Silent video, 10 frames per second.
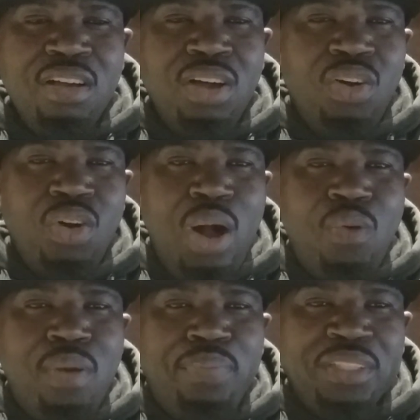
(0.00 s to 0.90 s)
"Oh, I
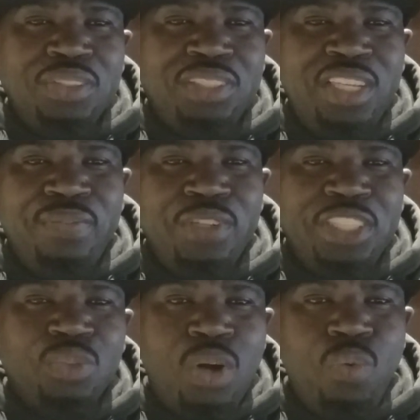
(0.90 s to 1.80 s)
want place to stay for
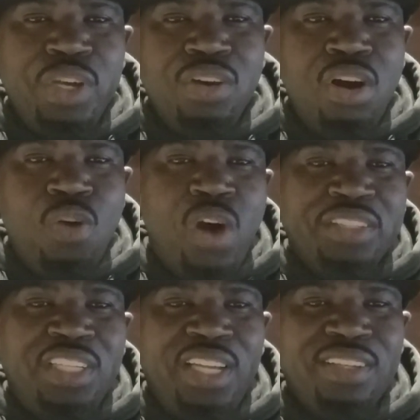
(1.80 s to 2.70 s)
just 1 week or
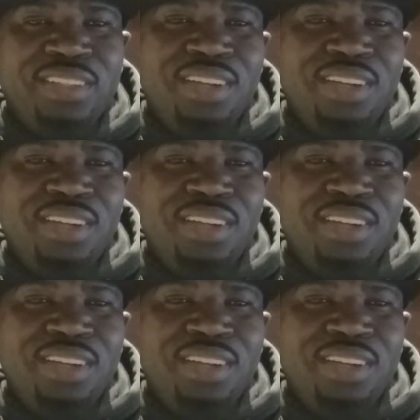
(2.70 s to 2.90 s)
1 day."